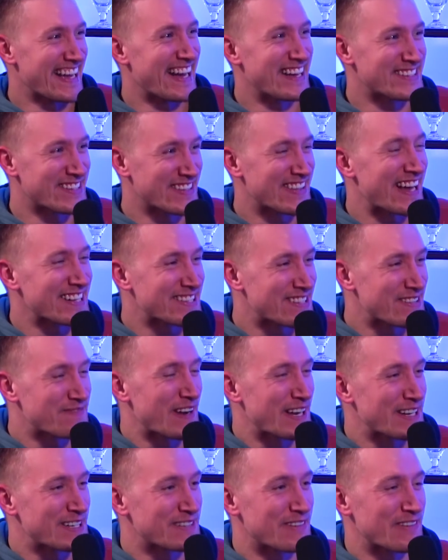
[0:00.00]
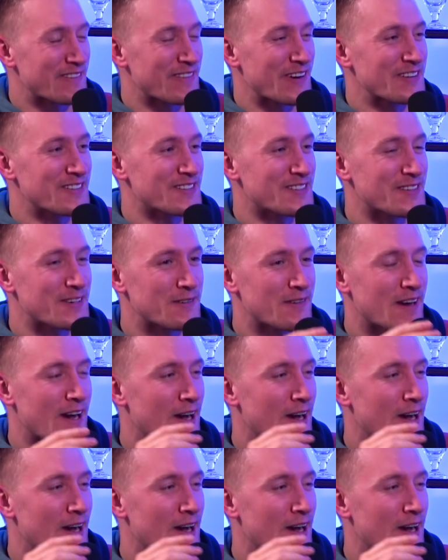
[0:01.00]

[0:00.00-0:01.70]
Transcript: yeah. So that's the place that we've gone to.